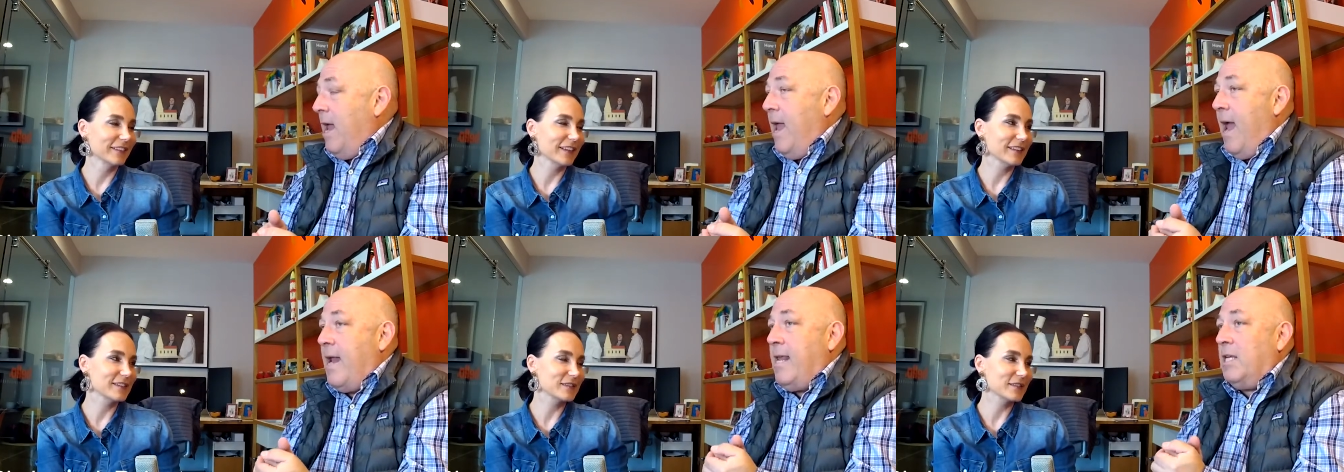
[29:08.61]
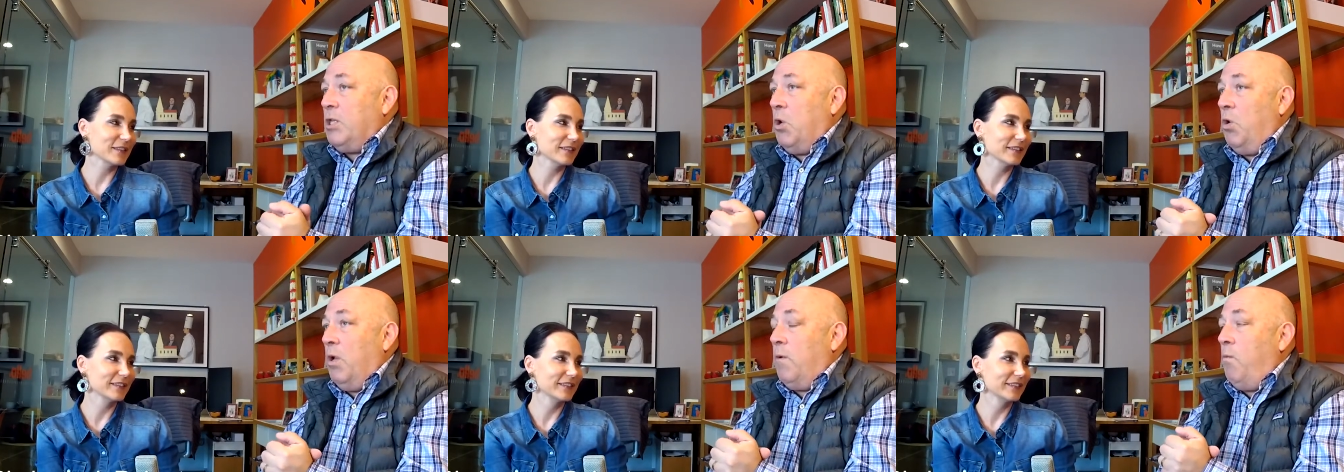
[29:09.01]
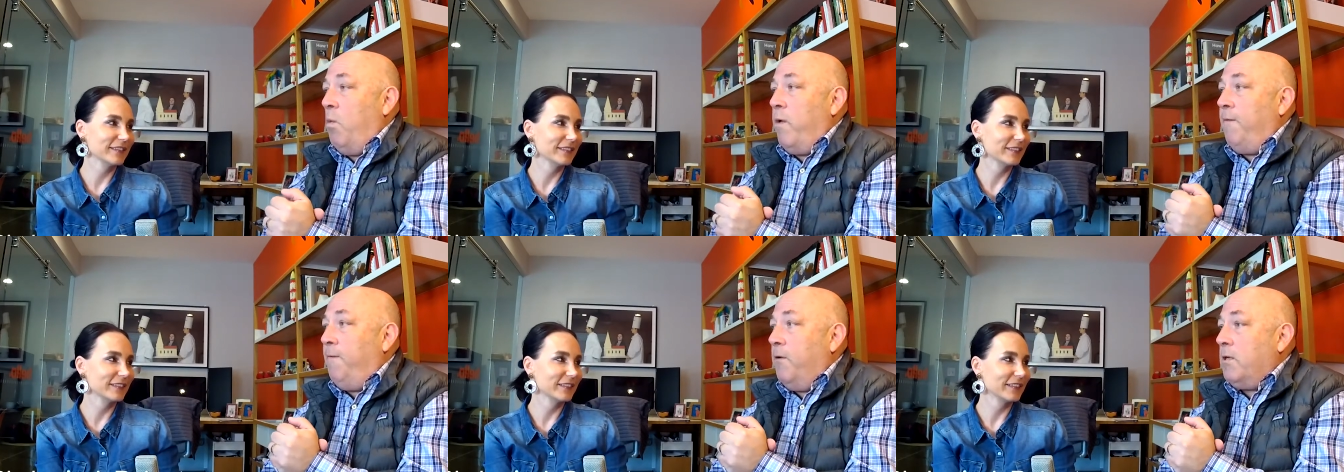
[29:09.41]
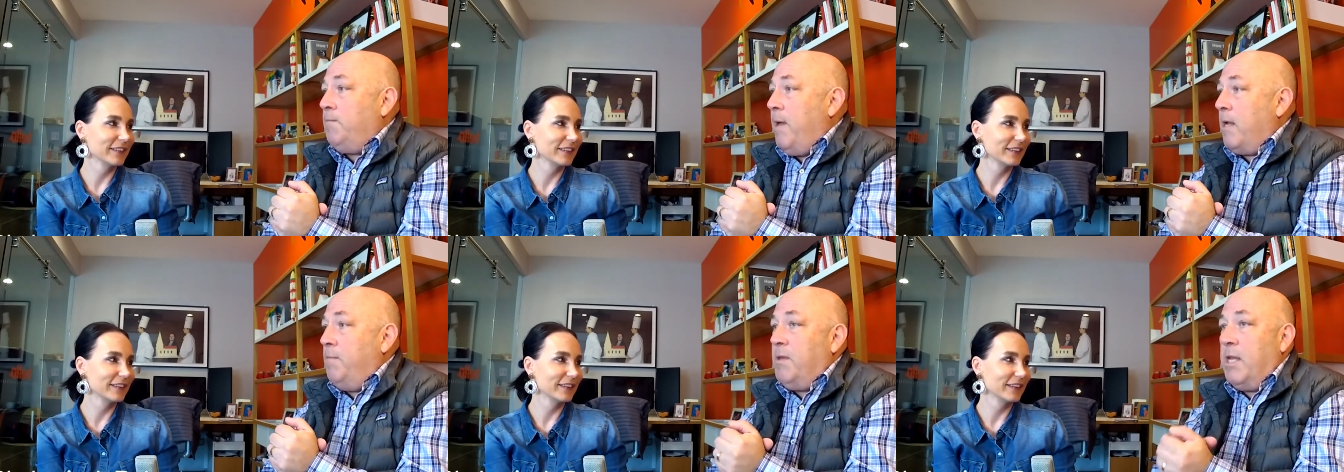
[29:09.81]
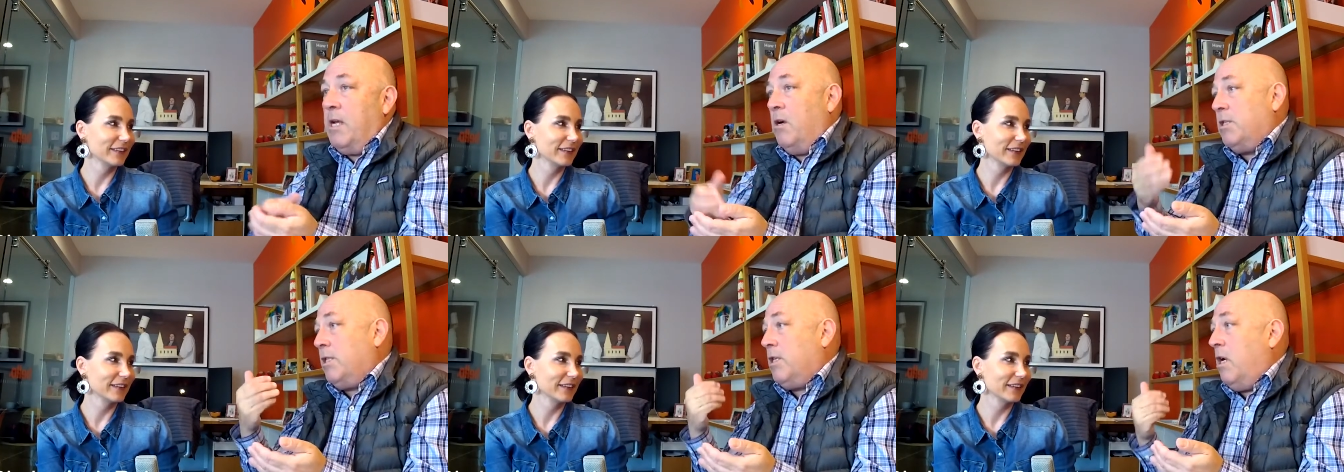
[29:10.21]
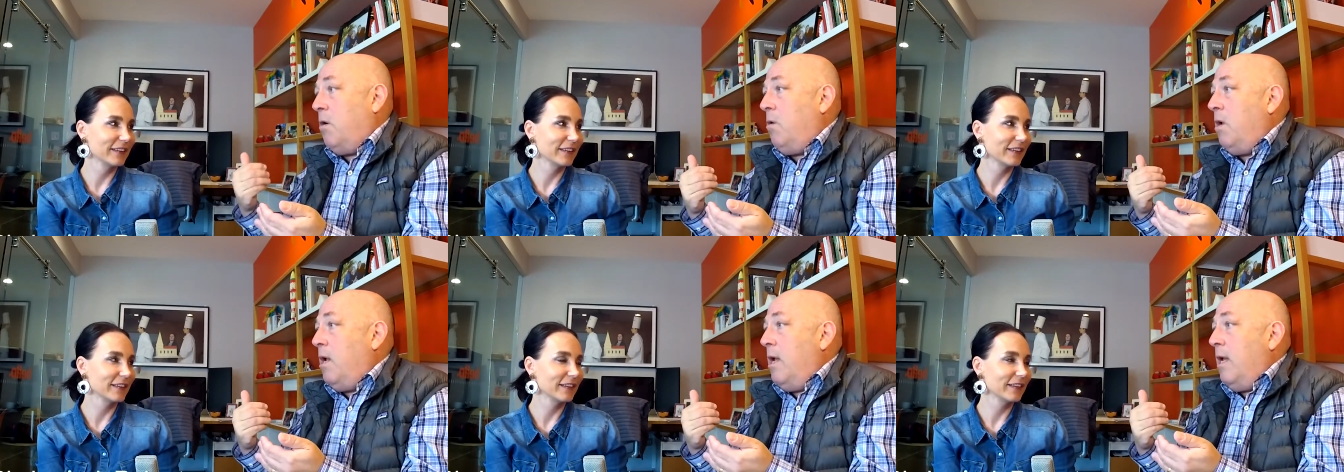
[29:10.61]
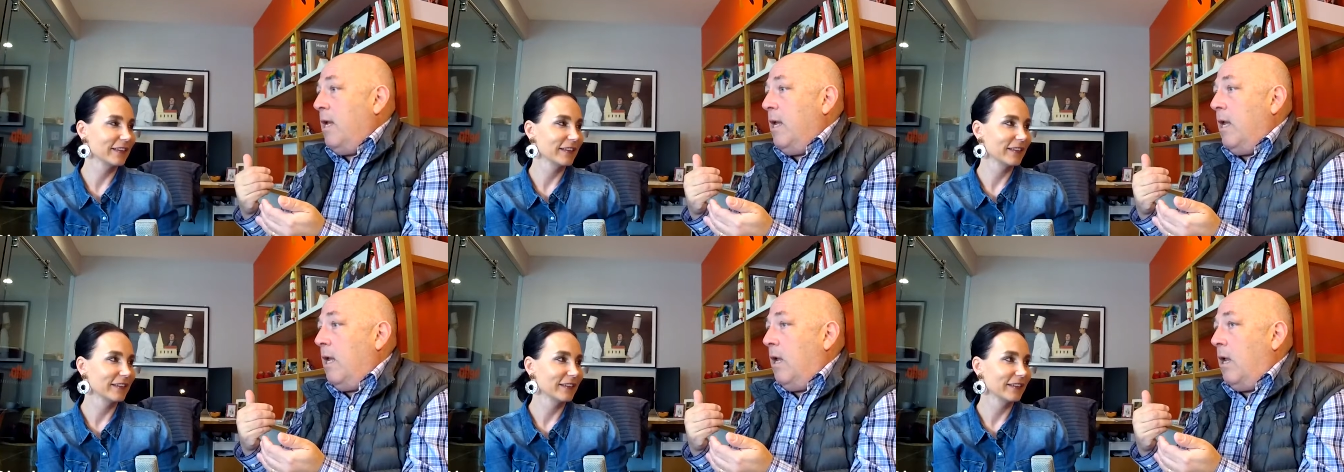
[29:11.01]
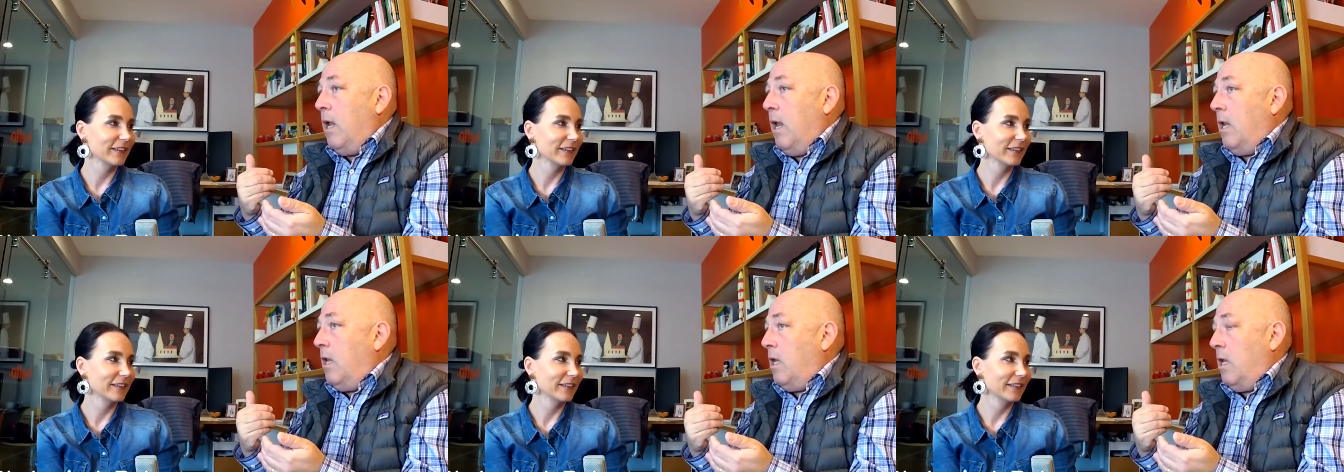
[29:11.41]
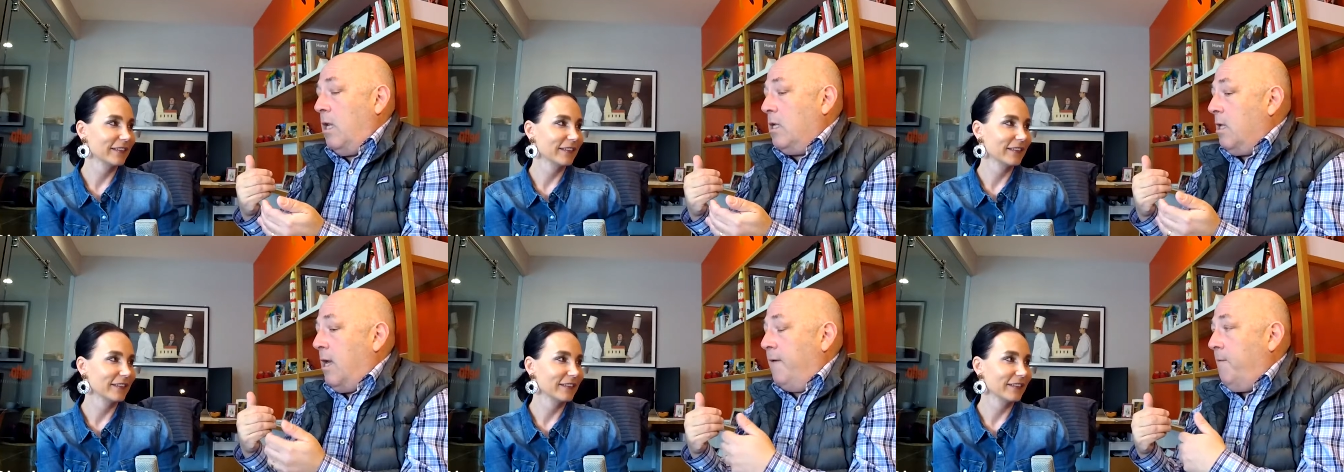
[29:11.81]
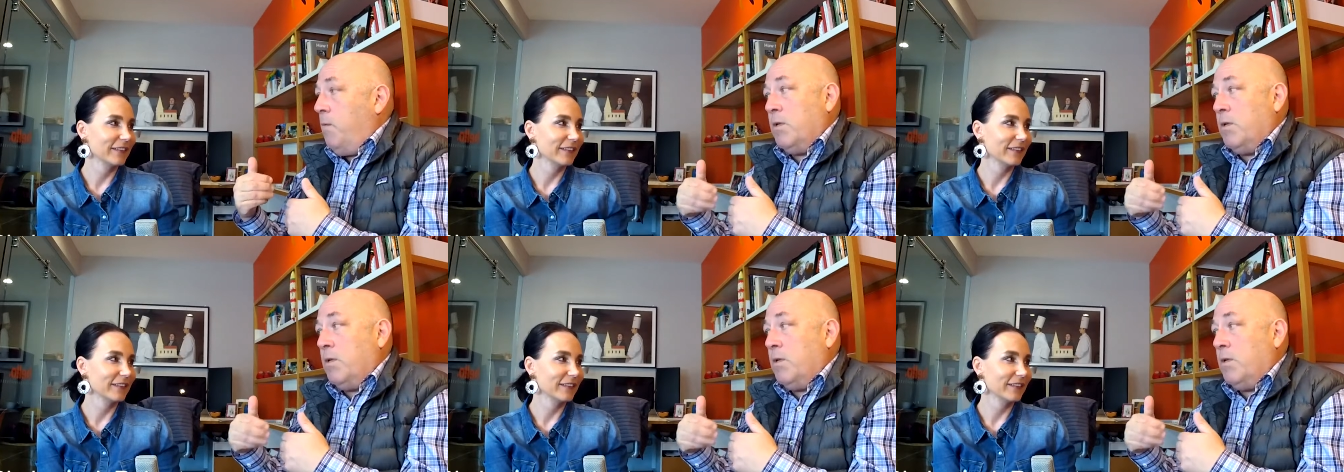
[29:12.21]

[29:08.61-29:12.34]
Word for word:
Speaker 1: and he true. told when we first met him years ago, and his life